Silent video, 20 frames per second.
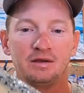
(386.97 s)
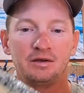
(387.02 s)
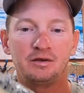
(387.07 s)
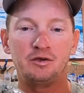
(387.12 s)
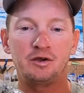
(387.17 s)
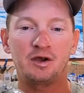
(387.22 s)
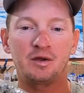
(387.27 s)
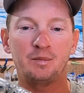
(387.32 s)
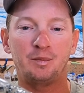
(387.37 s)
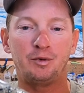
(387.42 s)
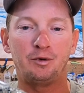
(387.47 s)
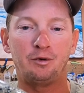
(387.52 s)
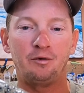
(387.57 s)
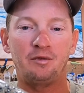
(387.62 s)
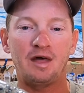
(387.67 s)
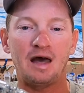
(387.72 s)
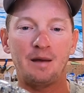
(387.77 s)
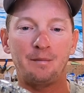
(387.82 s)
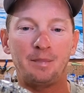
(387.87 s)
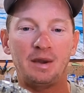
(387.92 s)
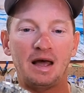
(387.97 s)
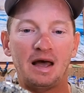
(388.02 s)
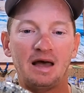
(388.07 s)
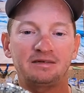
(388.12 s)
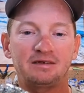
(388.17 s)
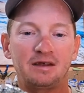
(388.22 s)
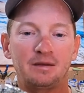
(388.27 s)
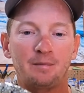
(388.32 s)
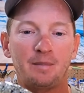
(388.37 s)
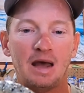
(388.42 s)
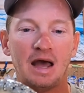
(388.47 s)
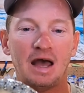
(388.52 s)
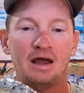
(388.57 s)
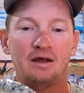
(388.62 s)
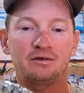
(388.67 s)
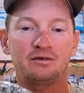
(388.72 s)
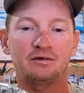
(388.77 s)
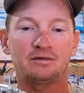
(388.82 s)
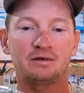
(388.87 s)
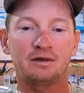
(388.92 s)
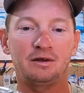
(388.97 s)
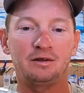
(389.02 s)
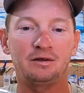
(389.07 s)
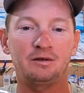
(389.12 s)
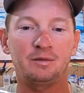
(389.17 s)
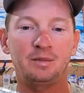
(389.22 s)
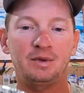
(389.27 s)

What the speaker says: You can pull that plastic back just a little